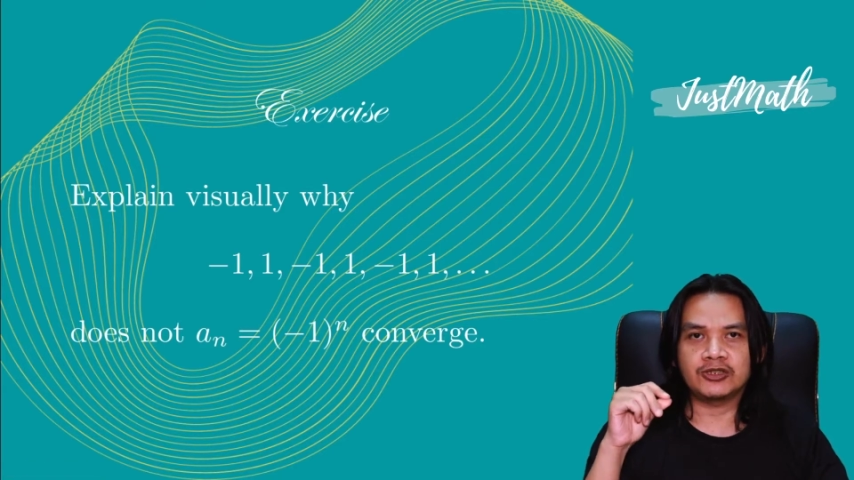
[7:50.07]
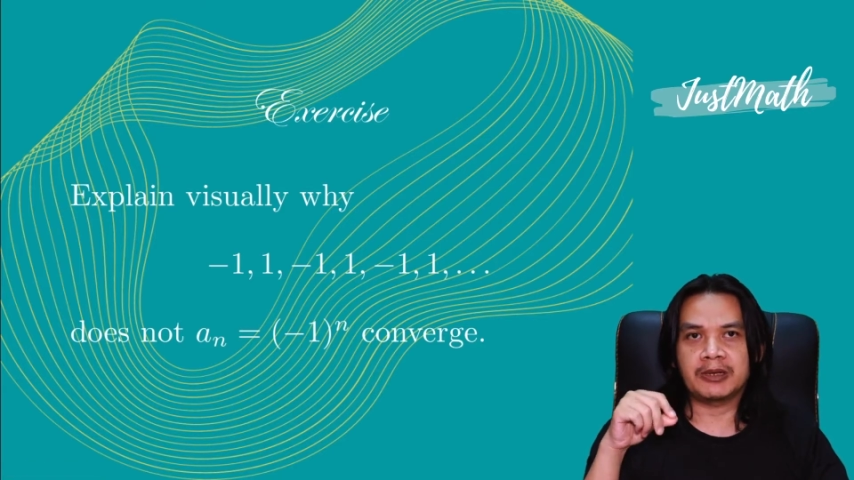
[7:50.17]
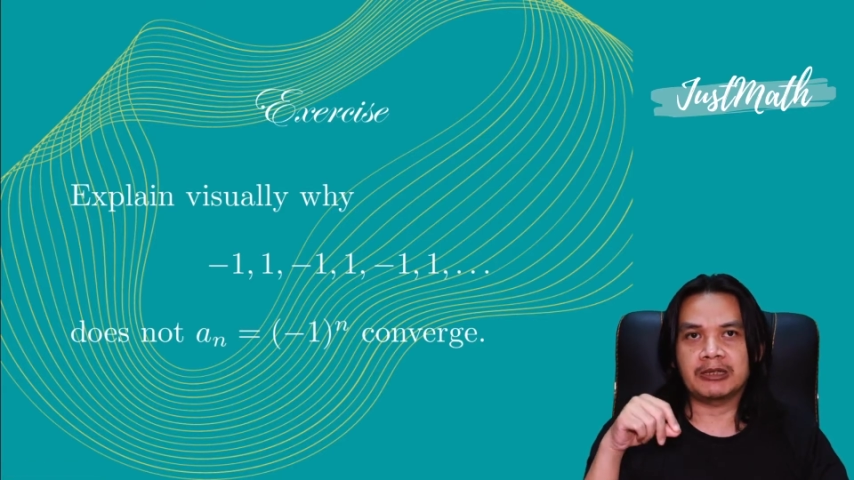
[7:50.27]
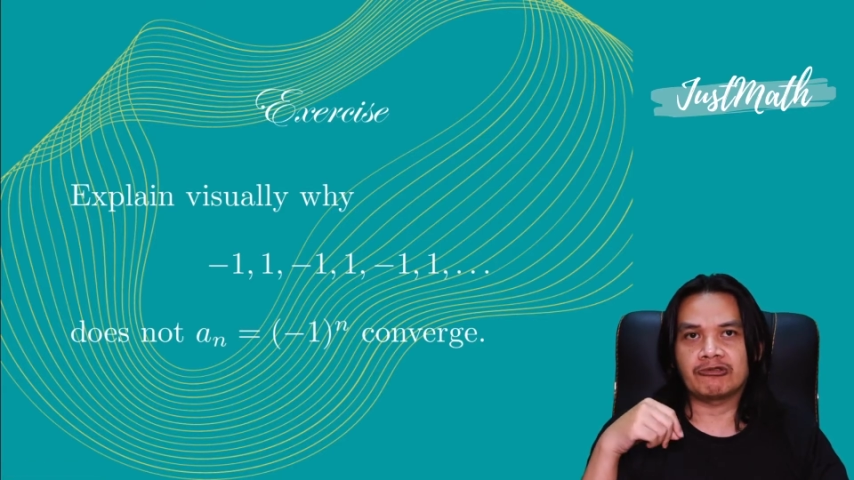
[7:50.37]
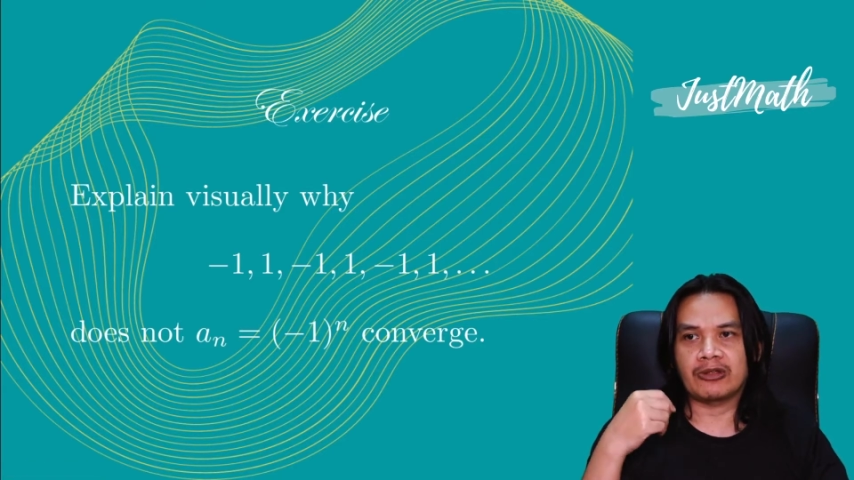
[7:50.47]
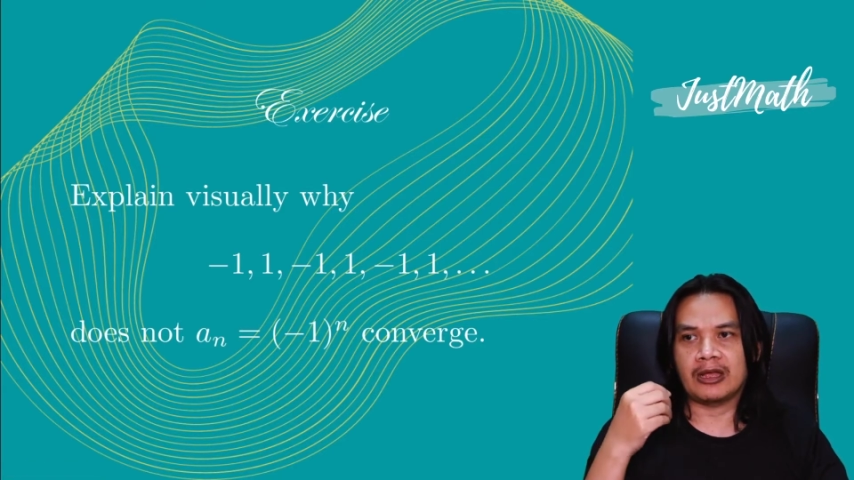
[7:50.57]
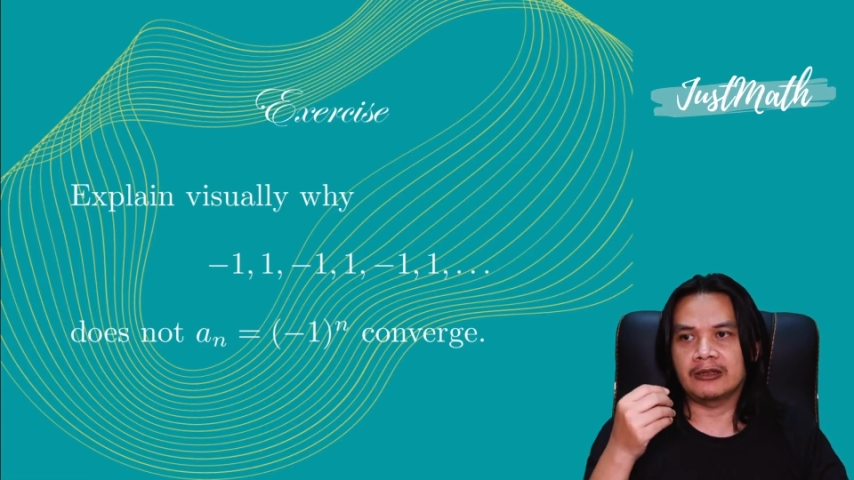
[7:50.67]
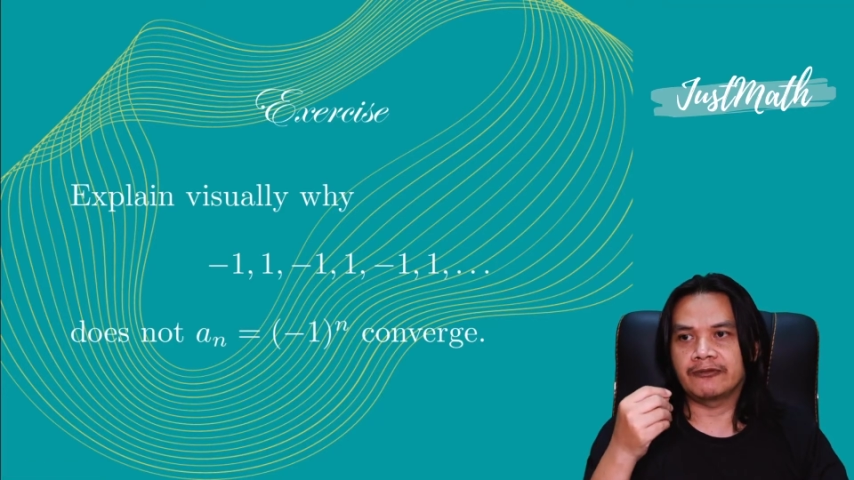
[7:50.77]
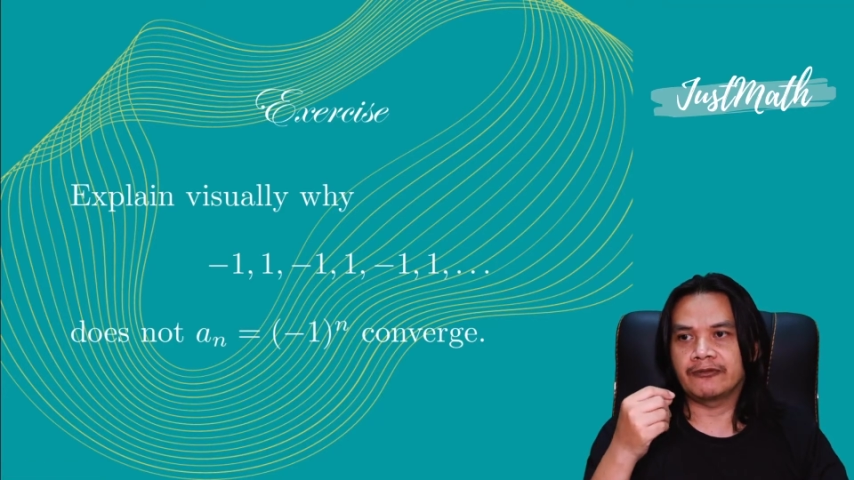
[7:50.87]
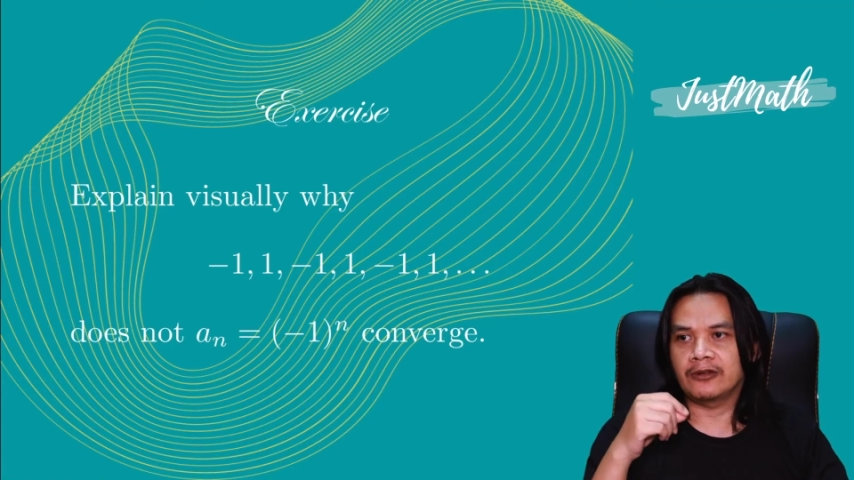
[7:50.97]
you may try
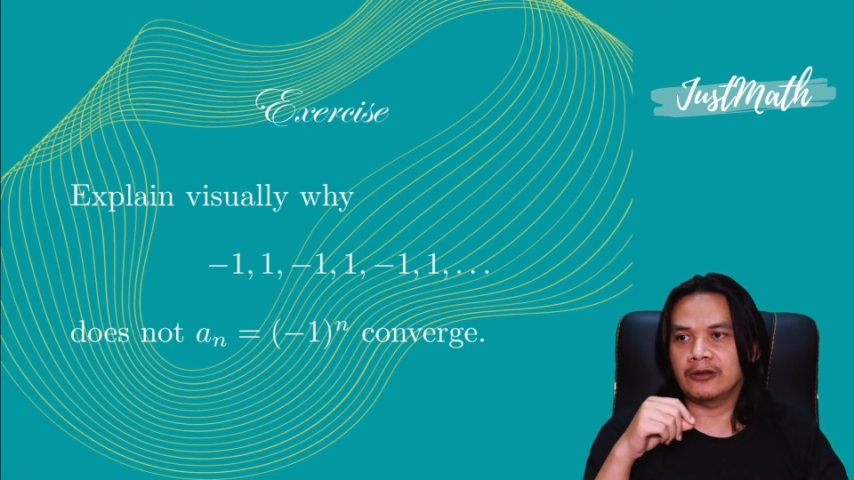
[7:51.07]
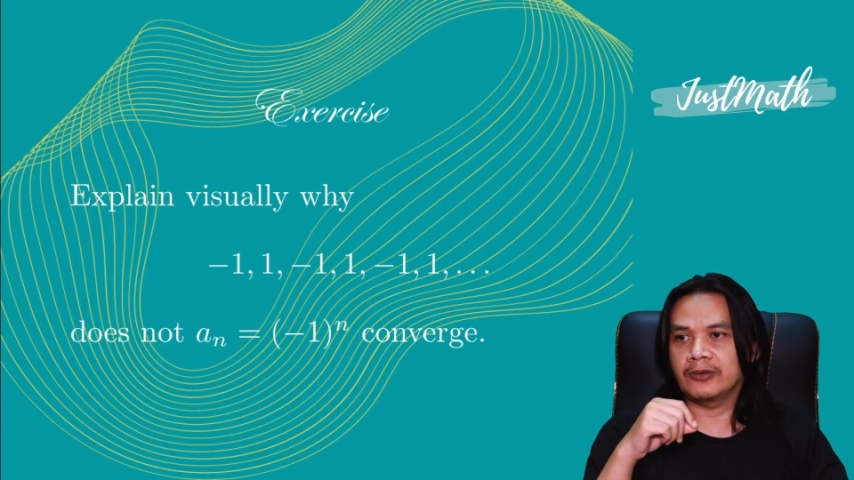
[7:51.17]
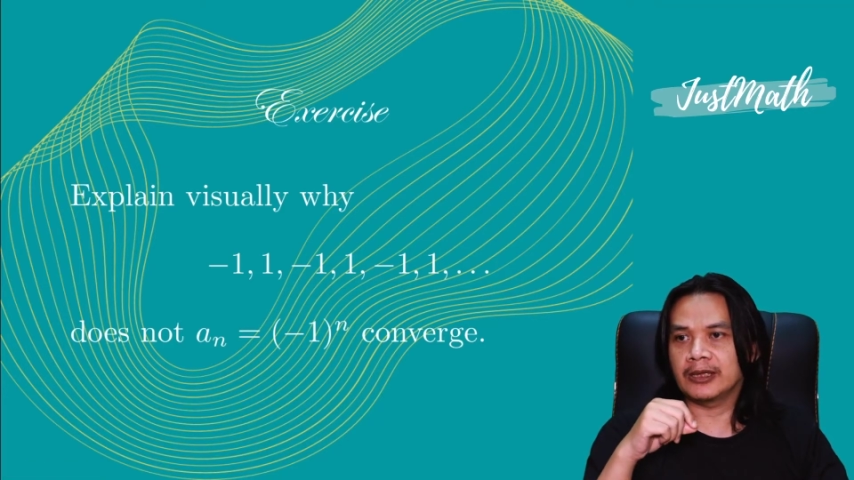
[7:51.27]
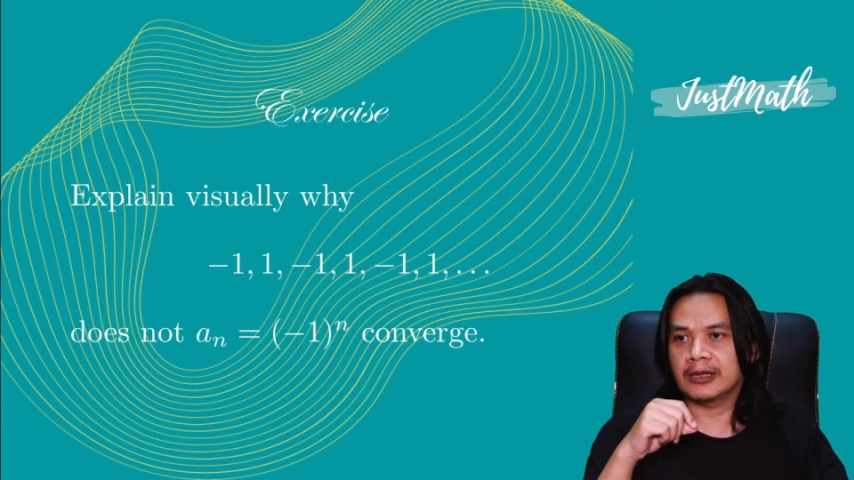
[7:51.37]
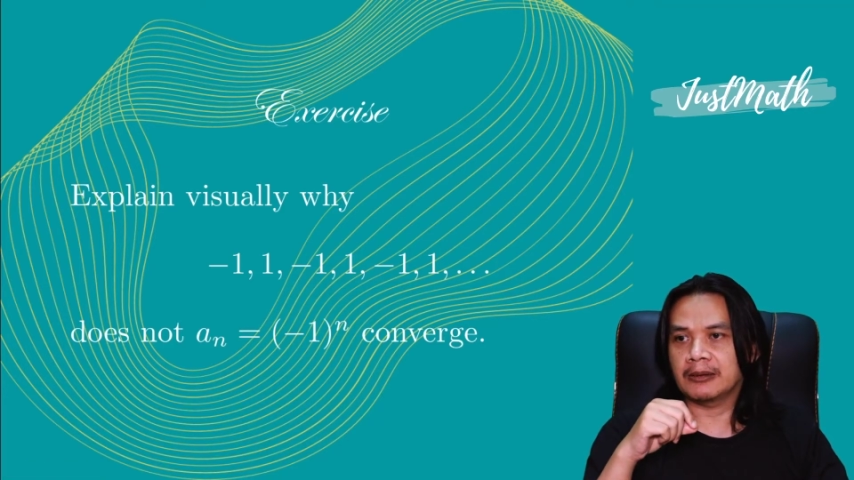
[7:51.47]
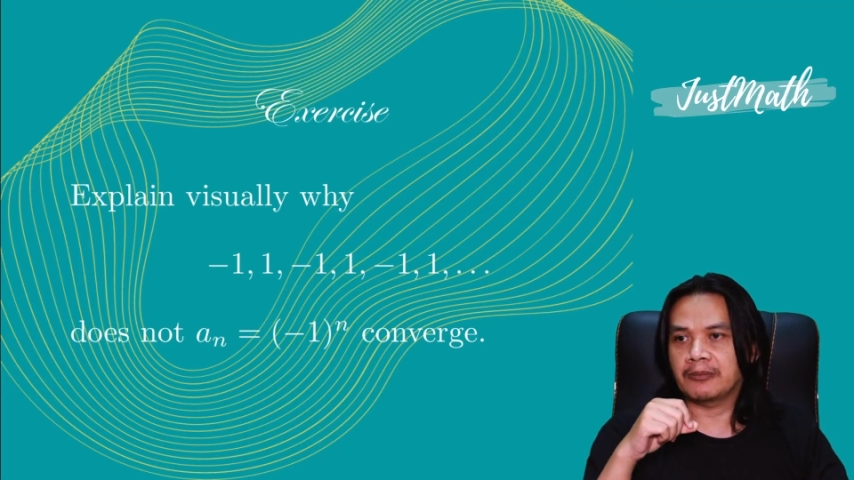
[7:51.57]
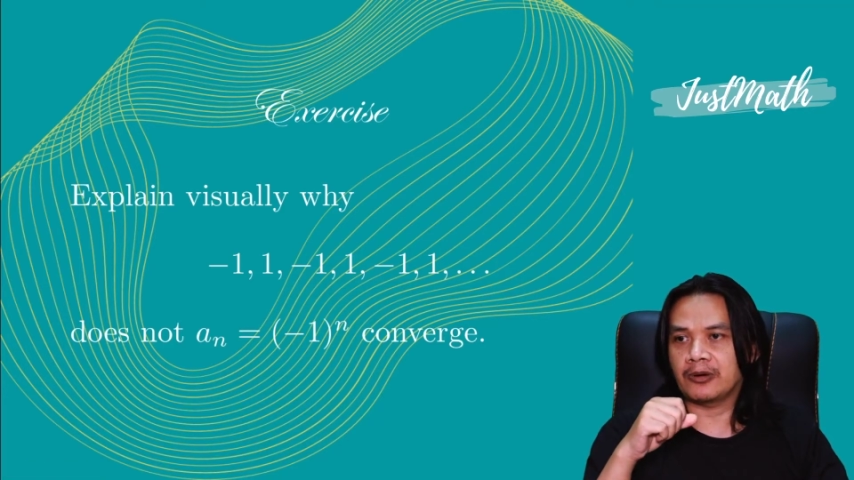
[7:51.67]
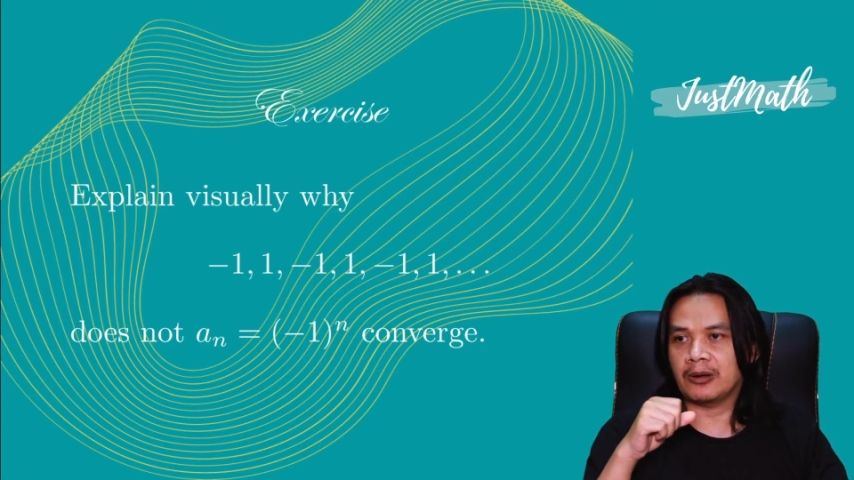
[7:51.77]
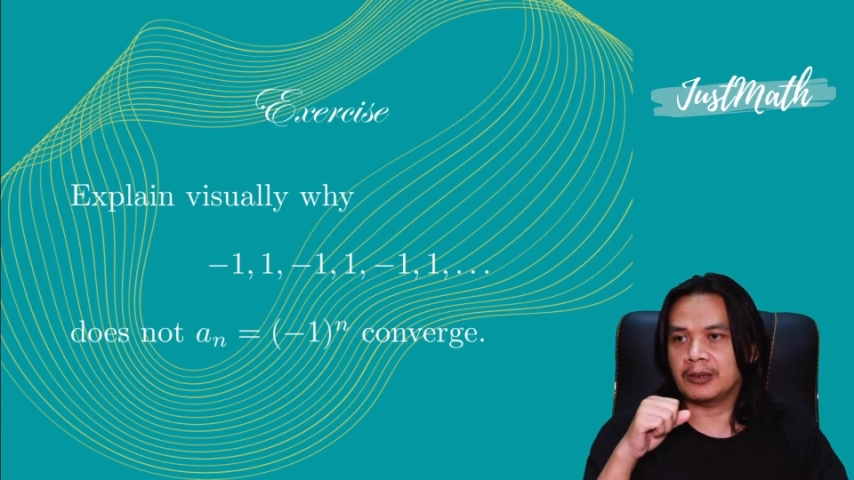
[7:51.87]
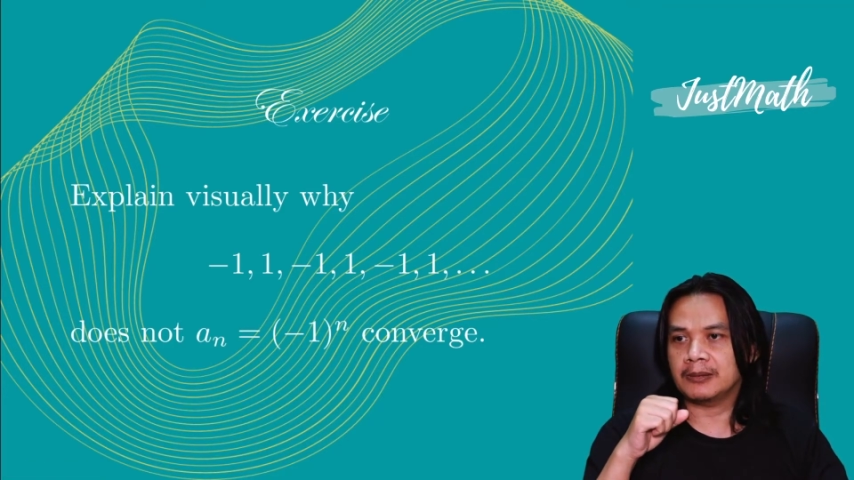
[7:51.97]
the following
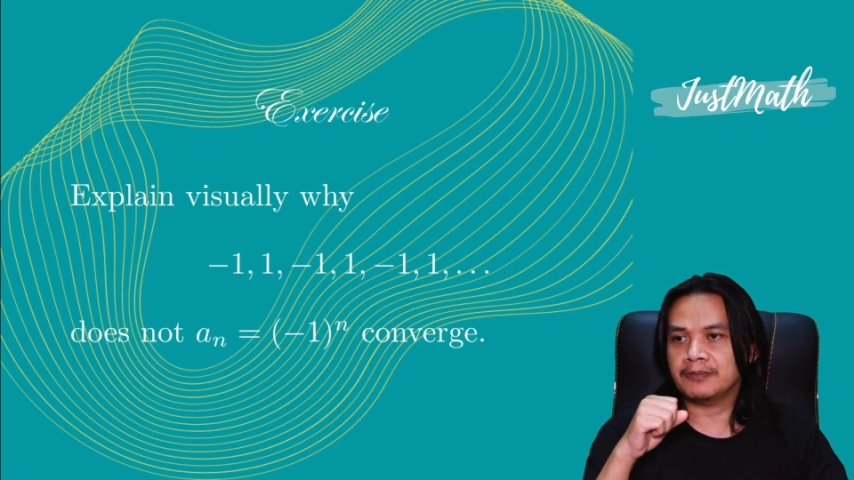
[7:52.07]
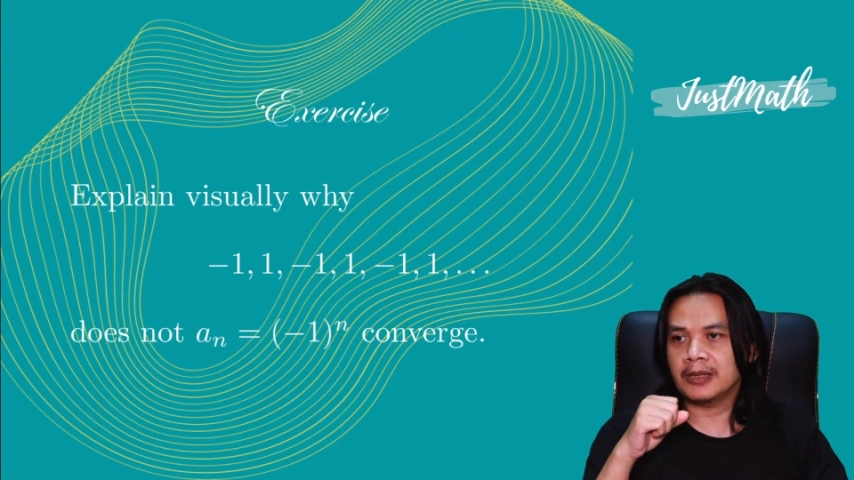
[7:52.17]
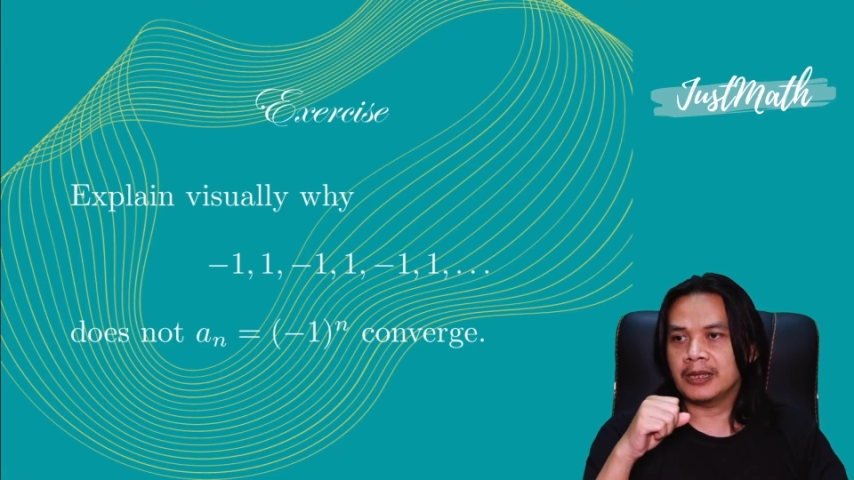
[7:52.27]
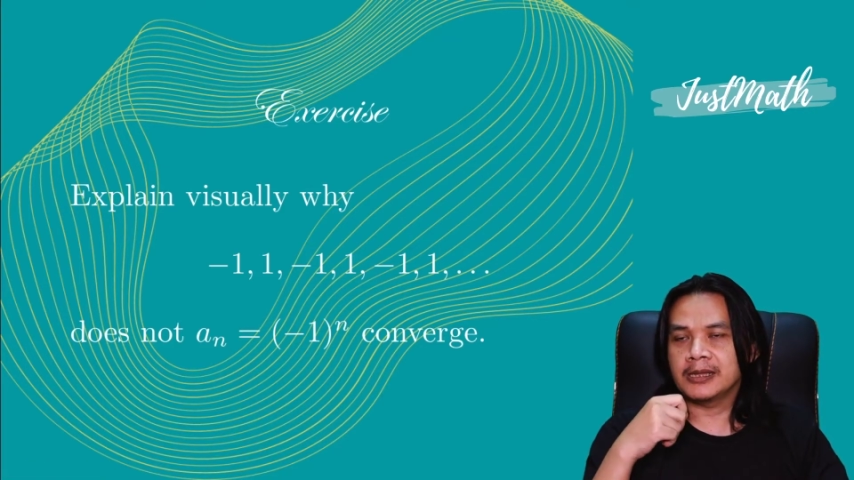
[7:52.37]
problem.